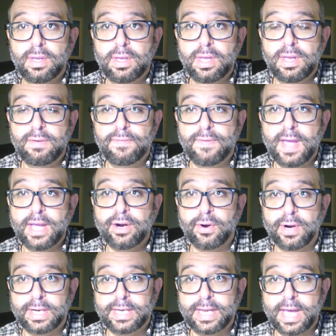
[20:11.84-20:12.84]
invade
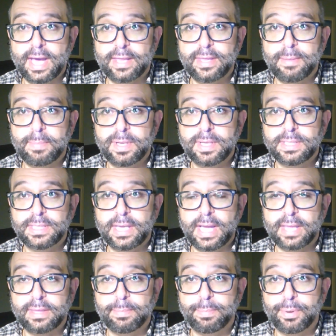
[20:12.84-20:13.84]
or attack them, because they
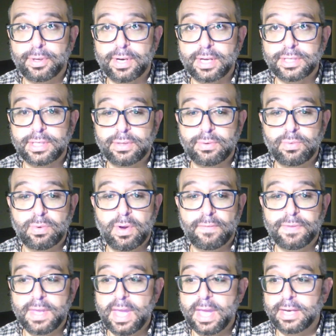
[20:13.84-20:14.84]
got the protection of
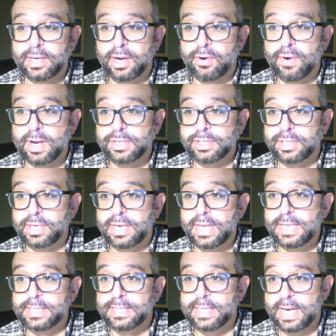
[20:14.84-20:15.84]
the Antichrist and
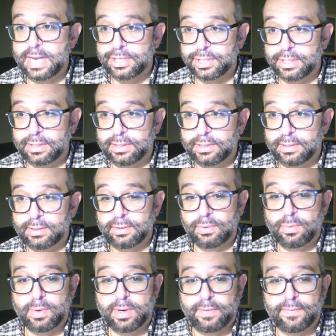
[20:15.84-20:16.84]
his nations, or
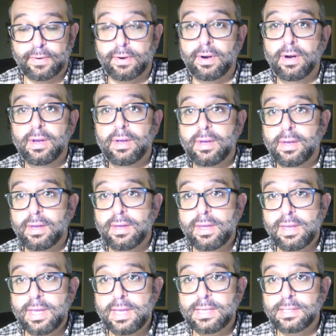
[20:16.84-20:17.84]
whatever
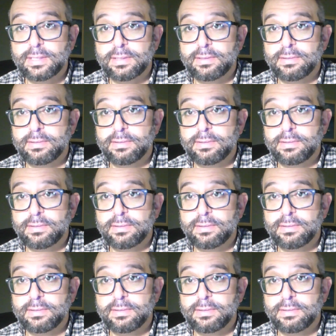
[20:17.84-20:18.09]
he's